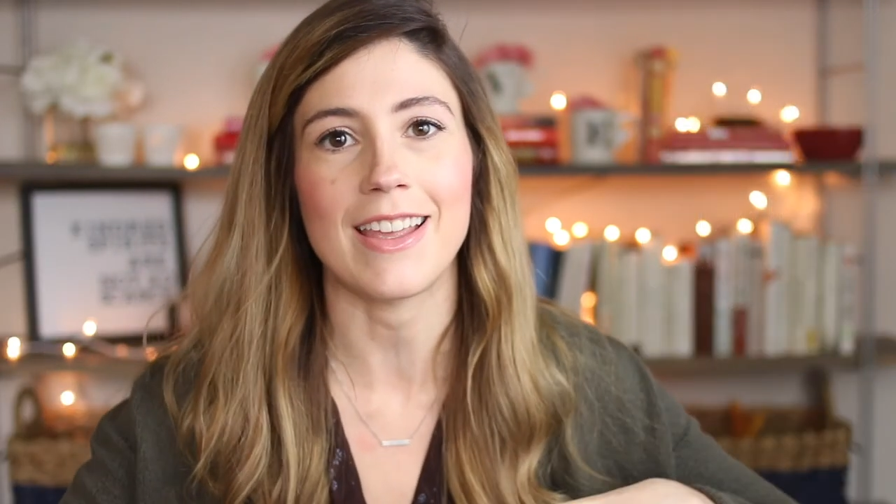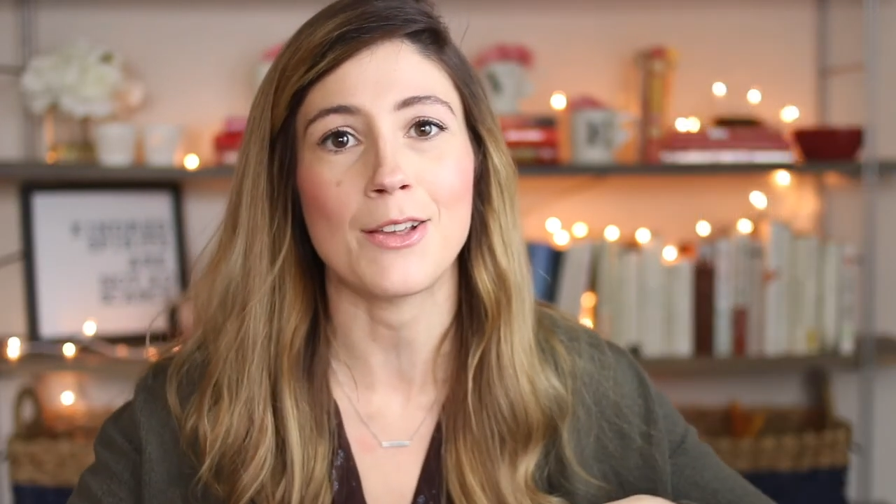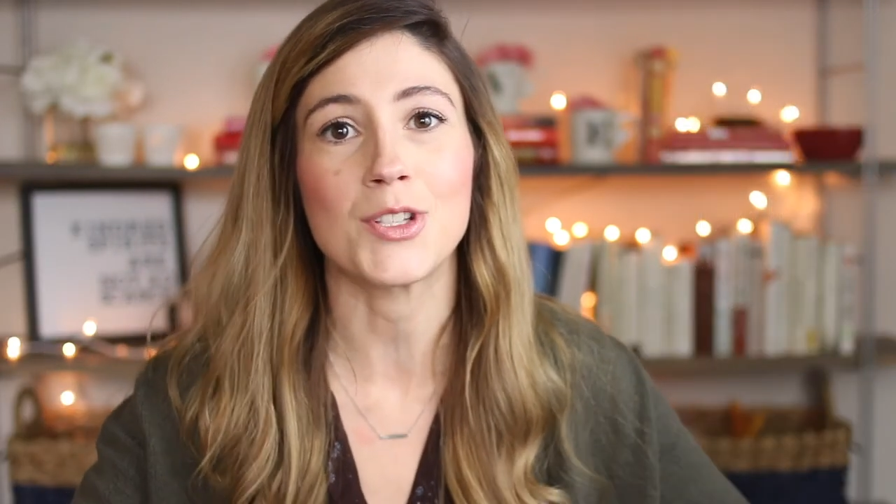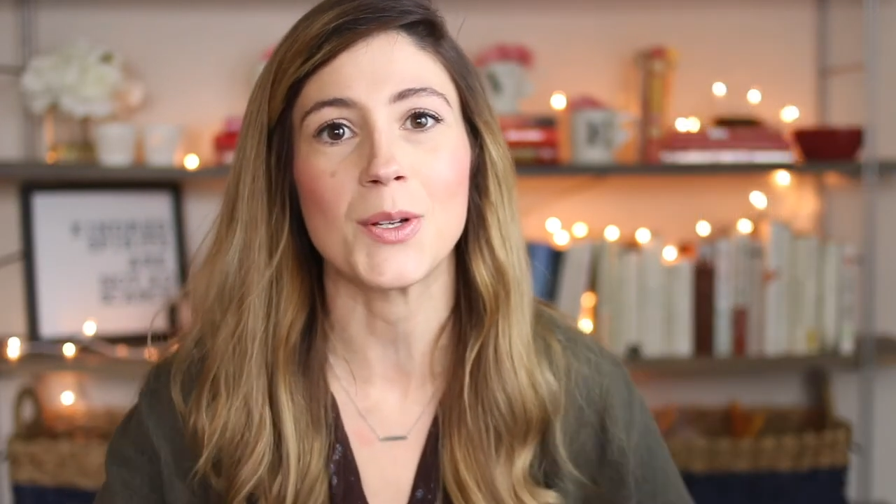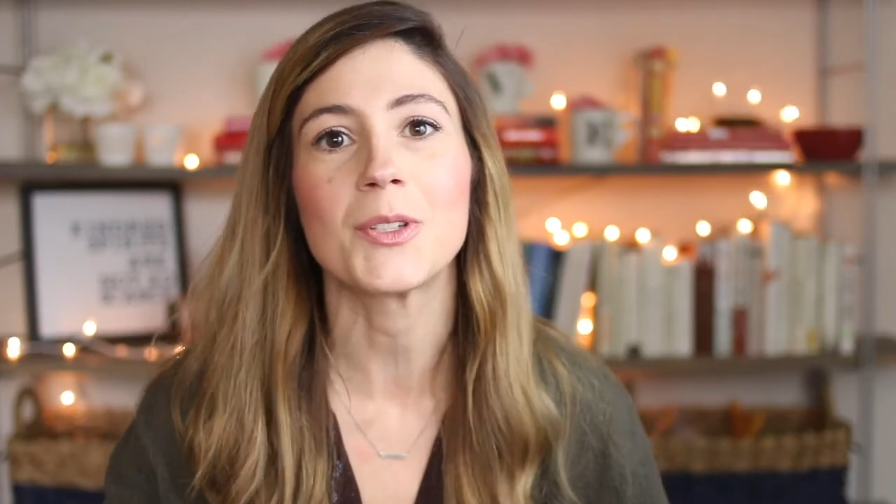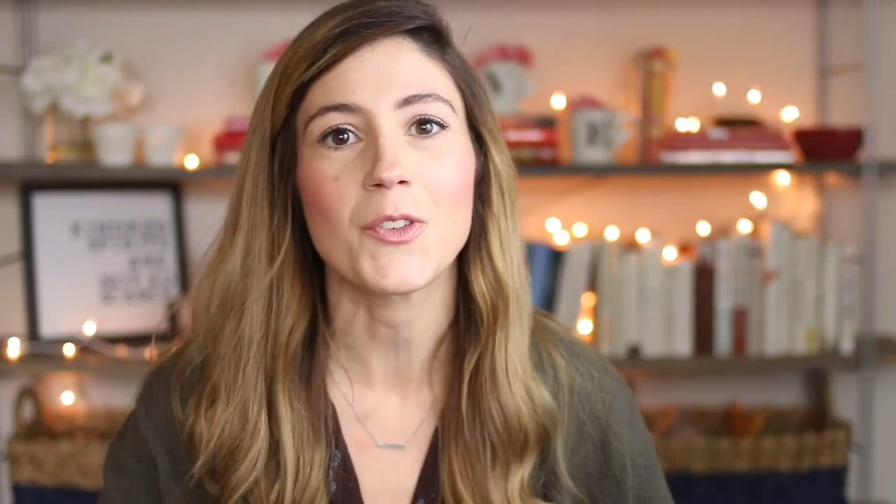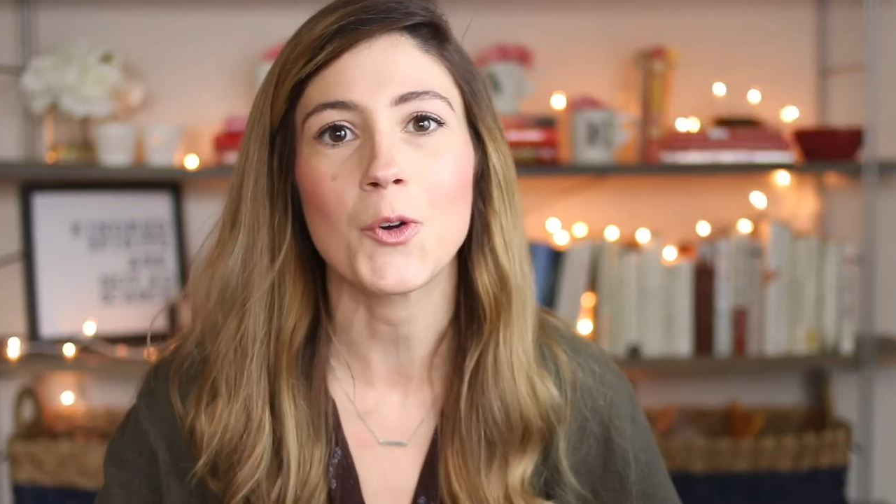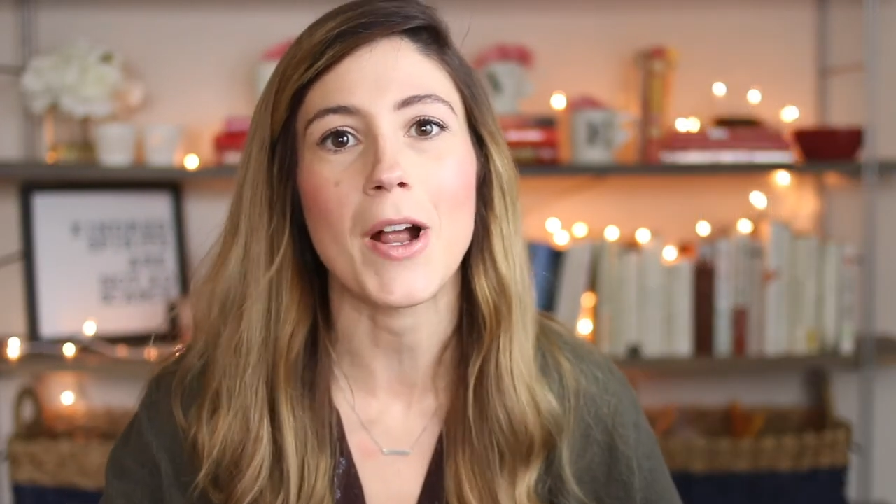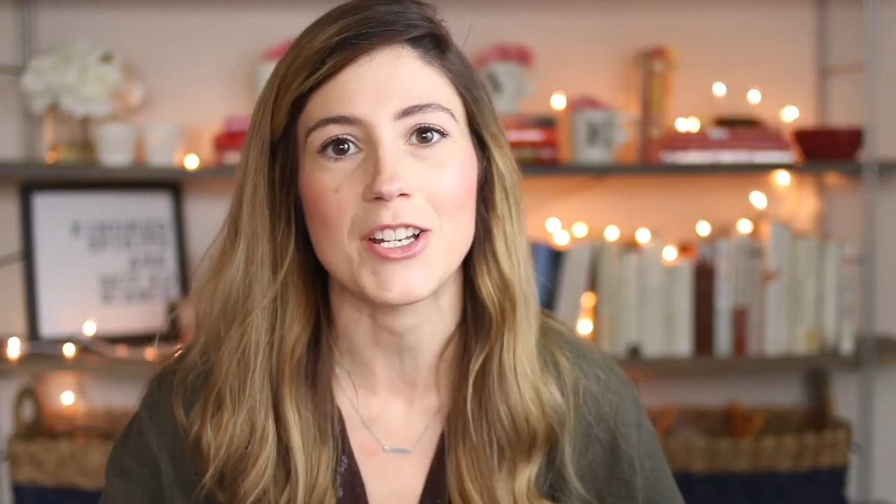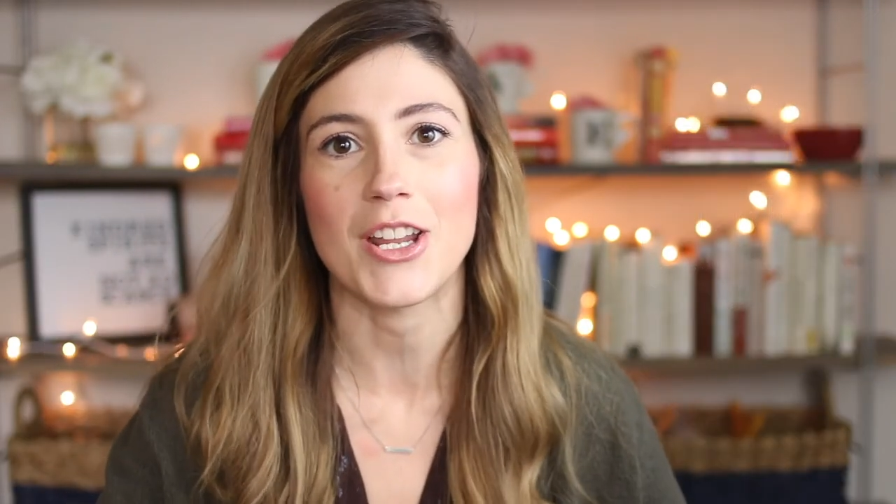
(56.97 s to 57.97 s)
Thank you so much
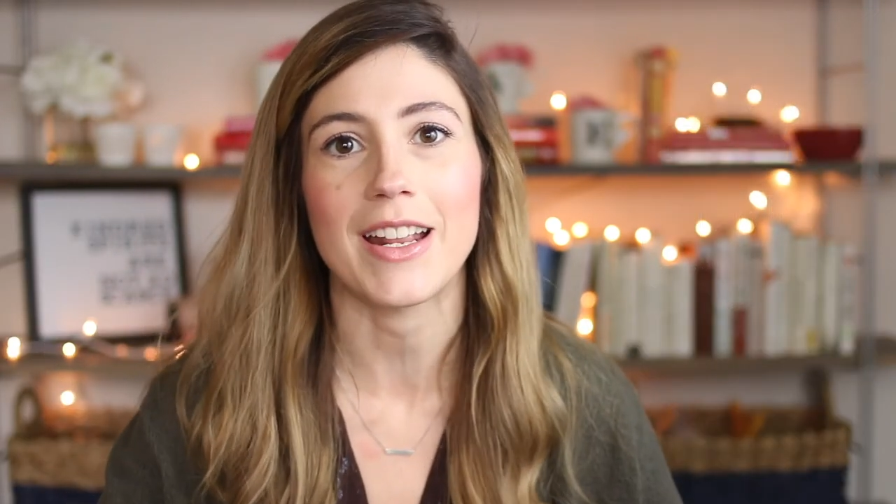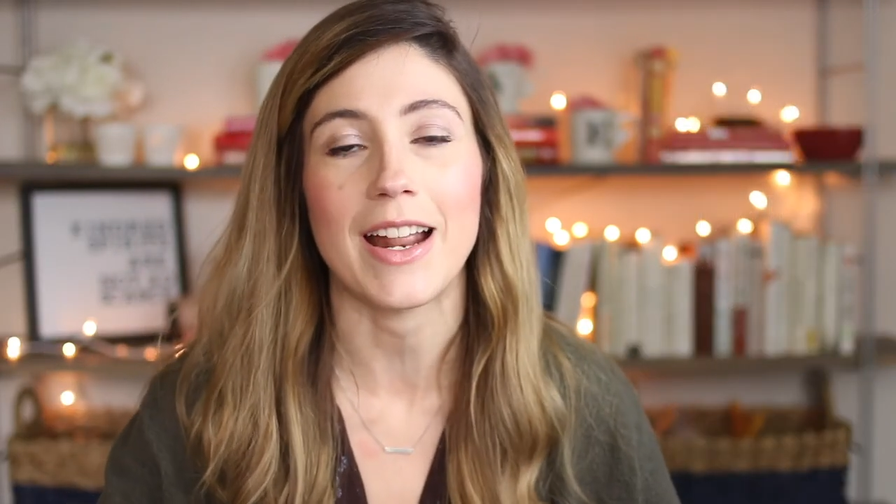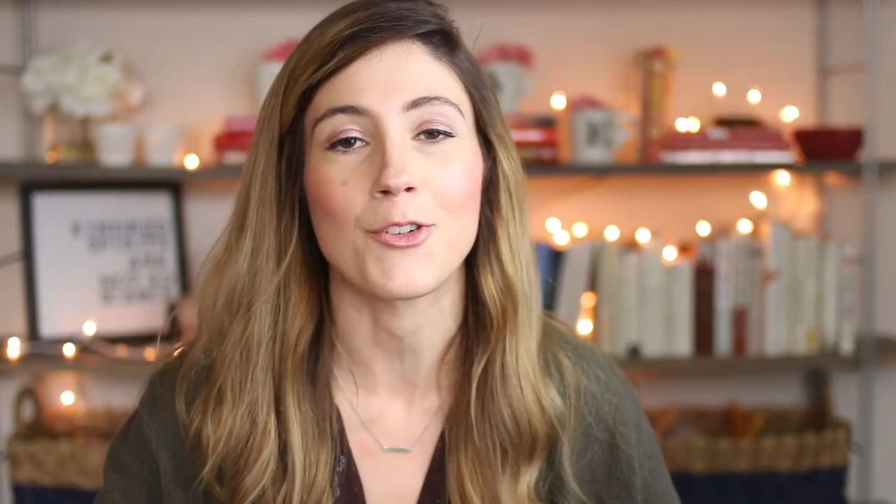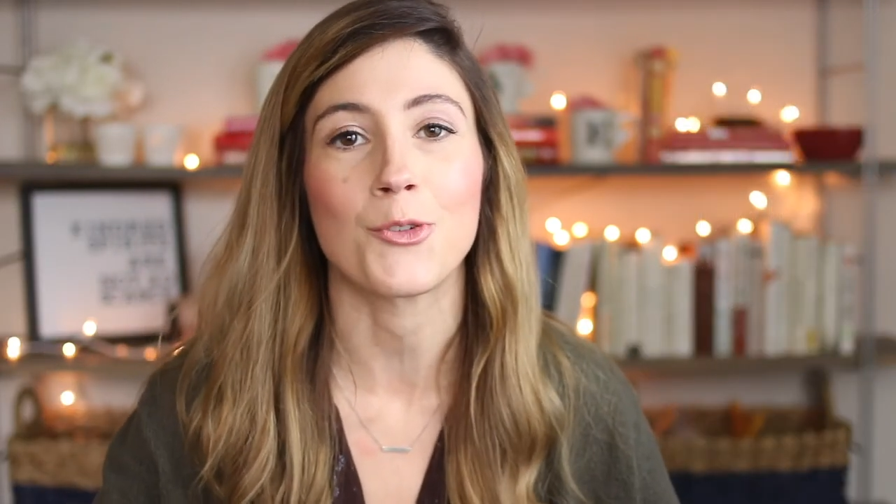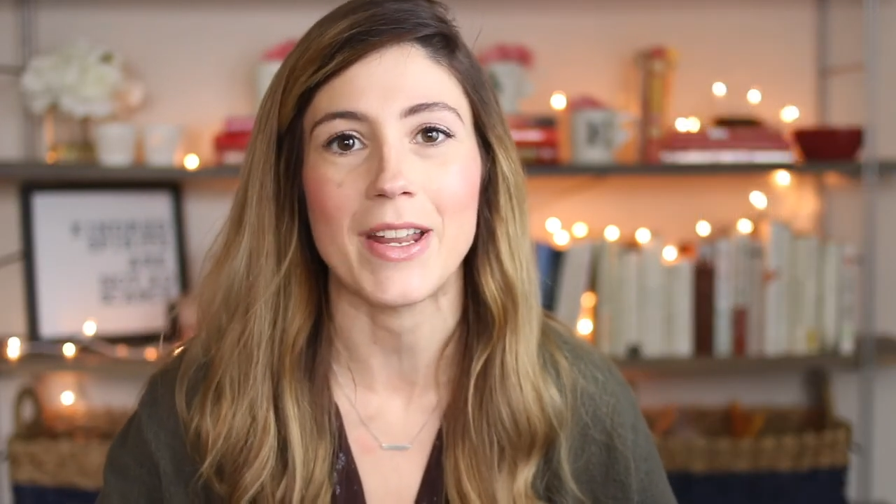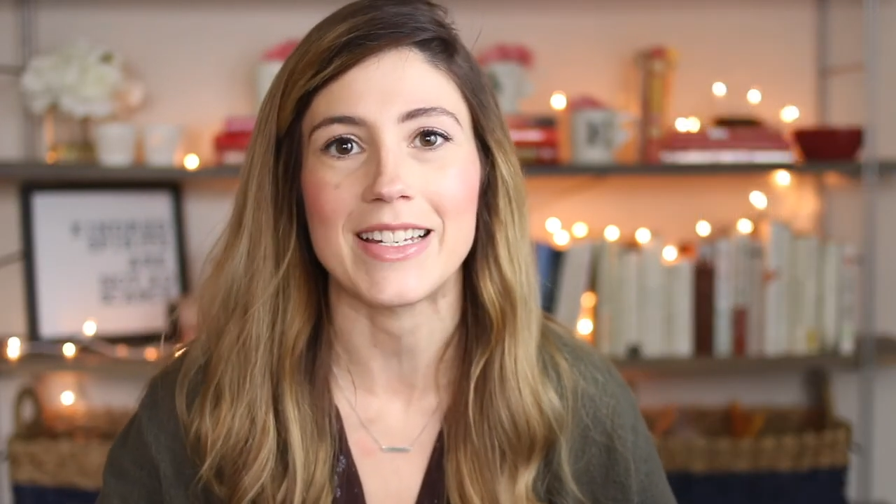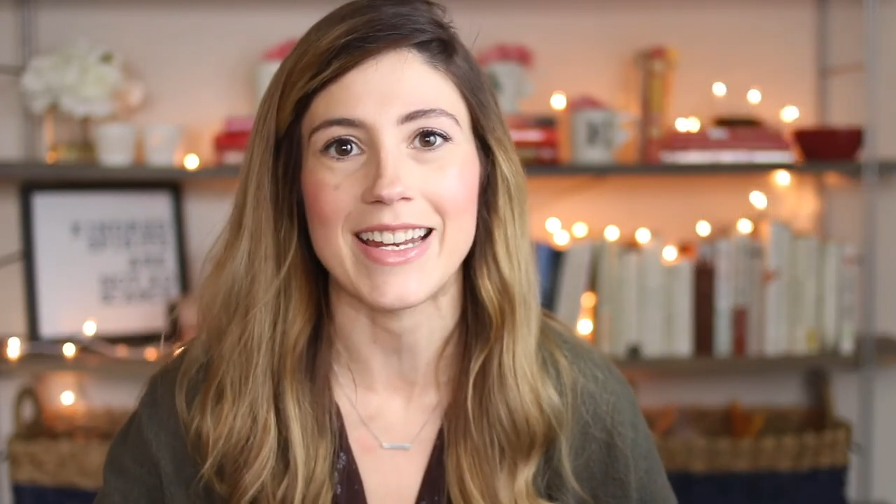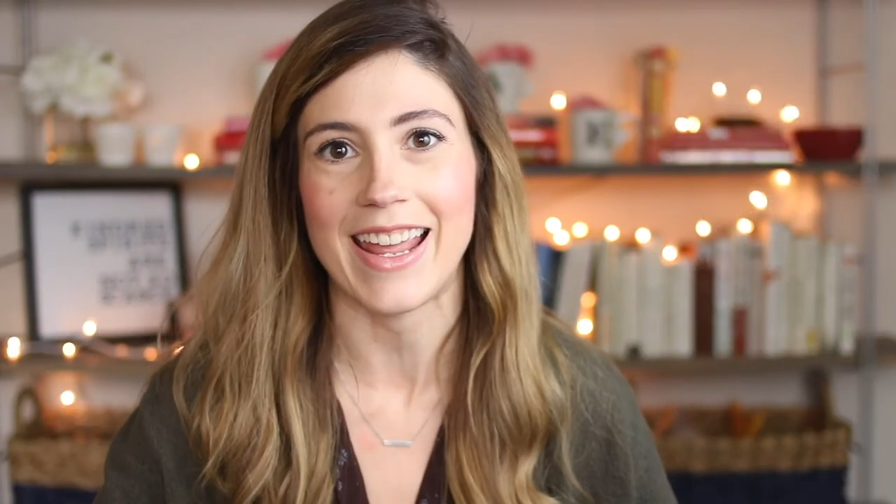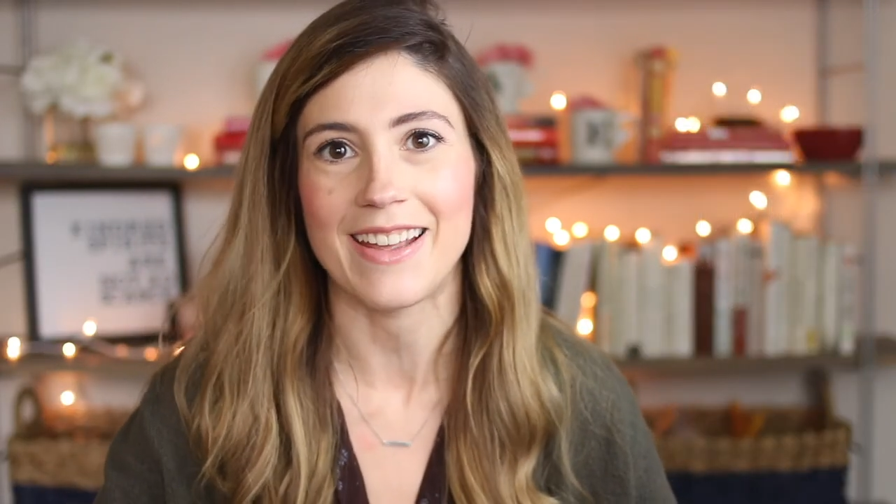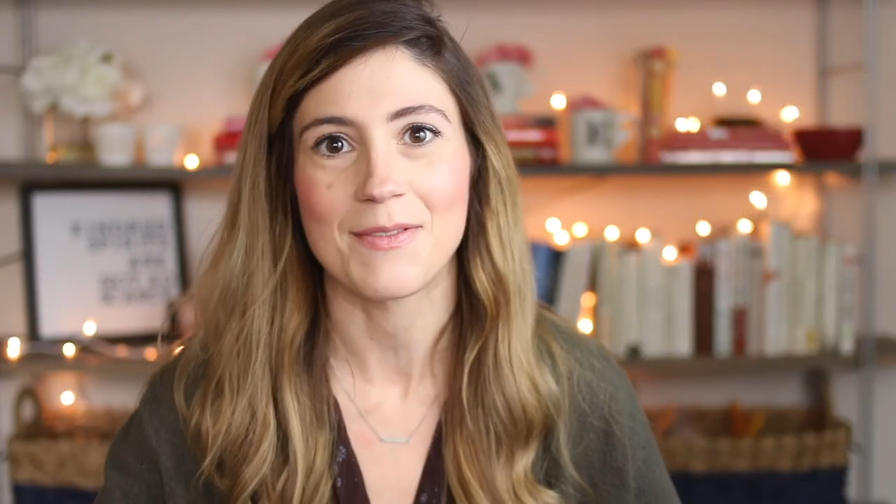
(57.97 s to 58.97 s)
for watching, and have a great
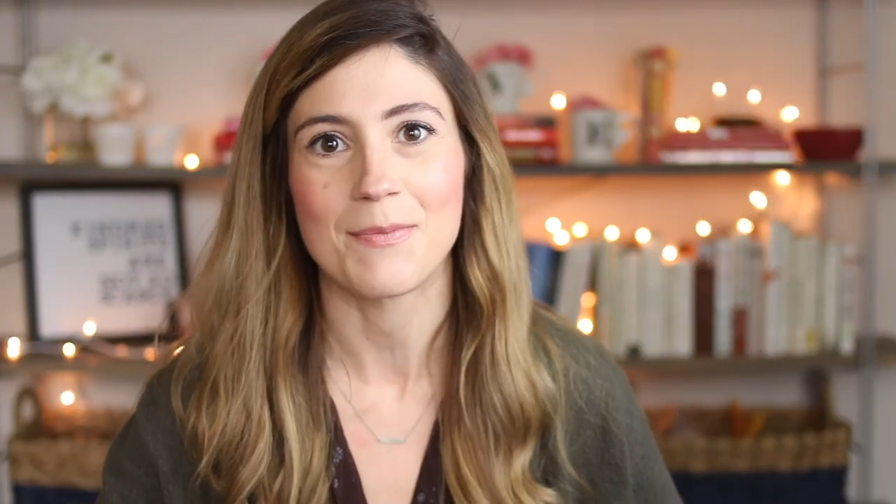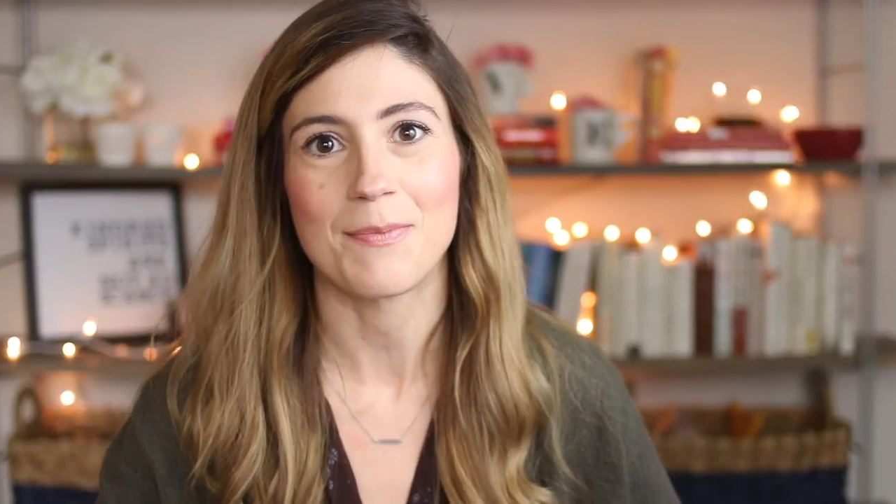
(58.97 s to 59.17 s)
day.